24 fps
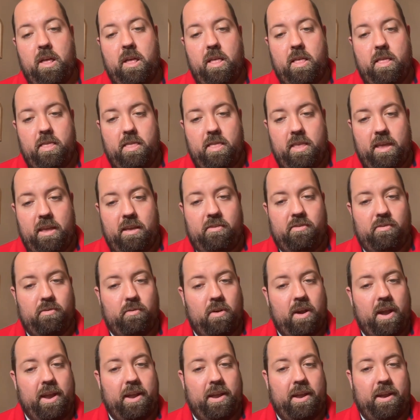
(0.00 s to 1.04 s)
This
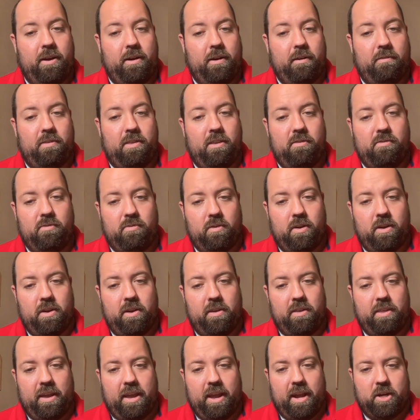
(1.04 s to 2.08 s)
right here, if this run
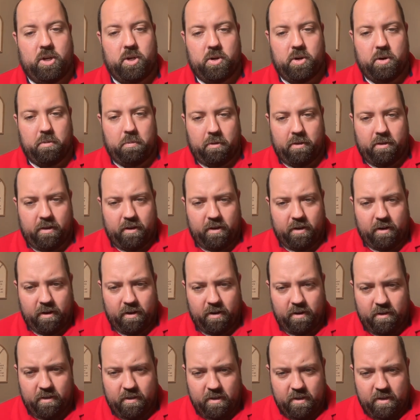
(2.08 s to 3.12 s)
of the HRRR